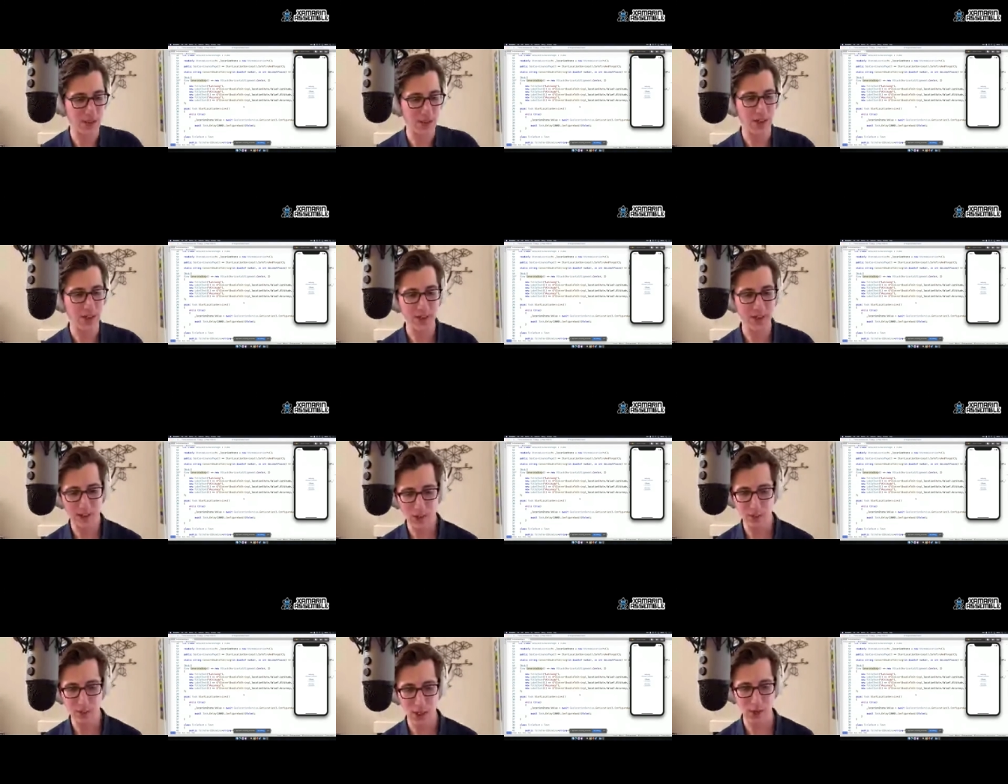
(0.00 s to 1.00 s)
infinite
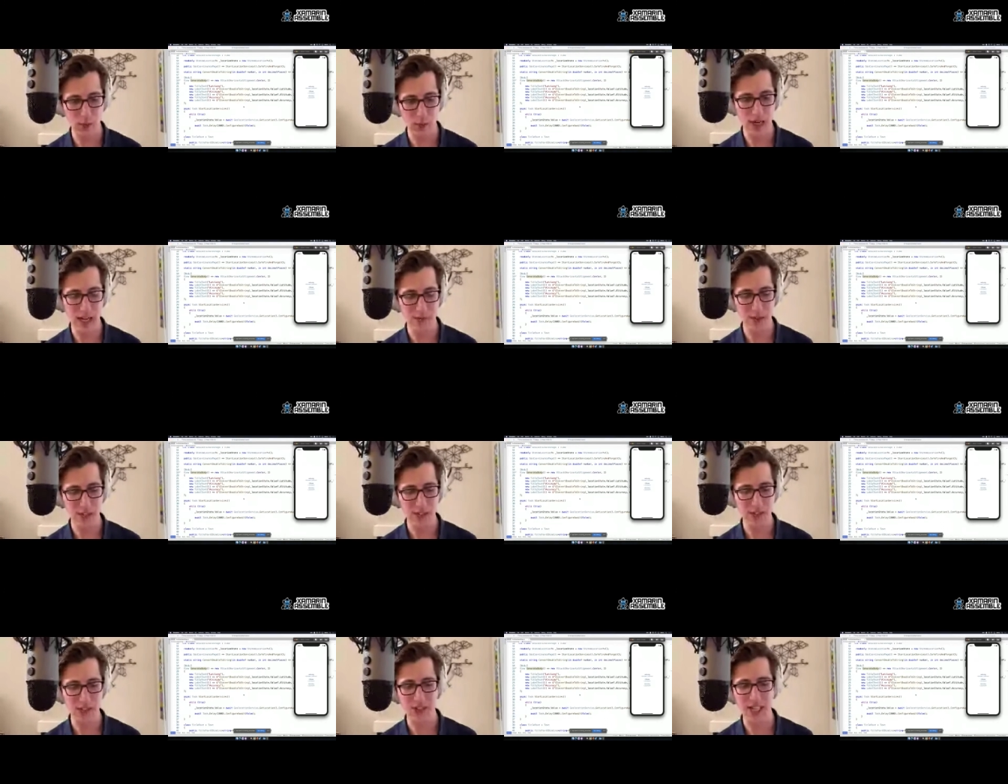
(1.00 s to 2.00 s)
loop going where every
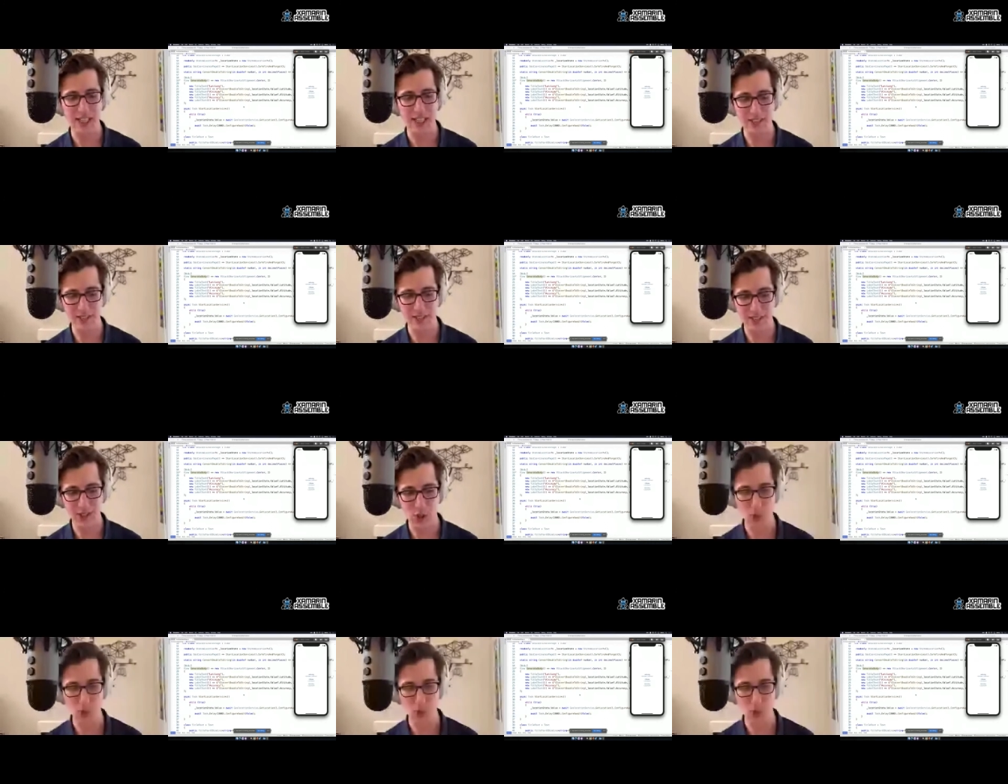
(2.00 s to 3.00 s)
second, so
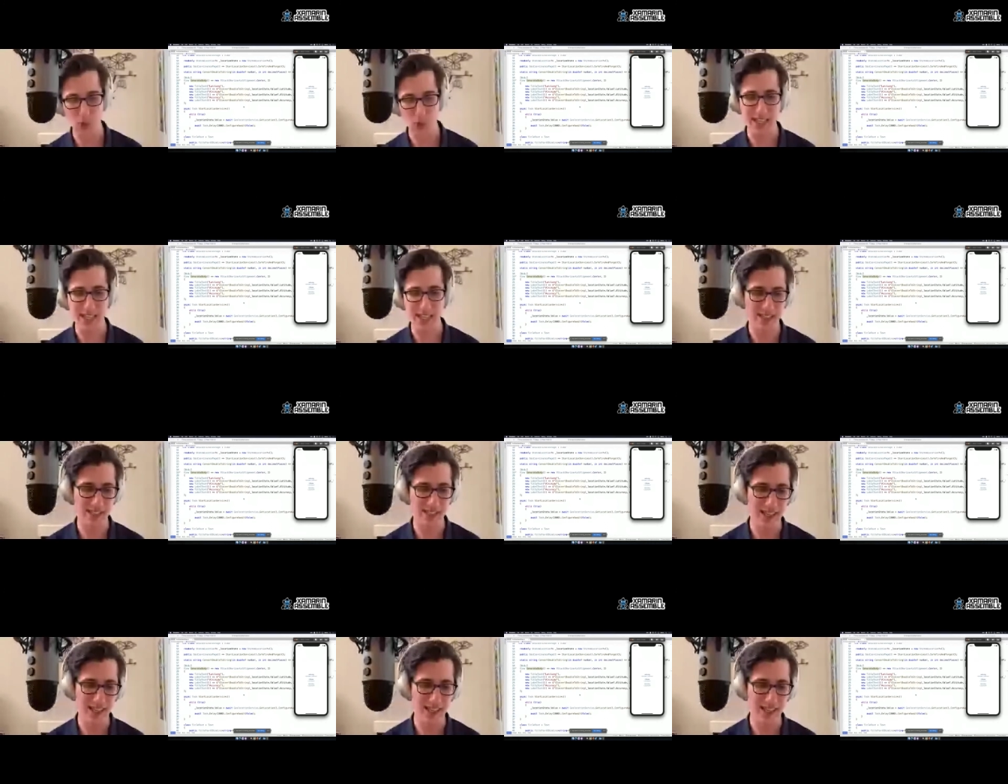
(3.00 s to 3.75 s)
once a second,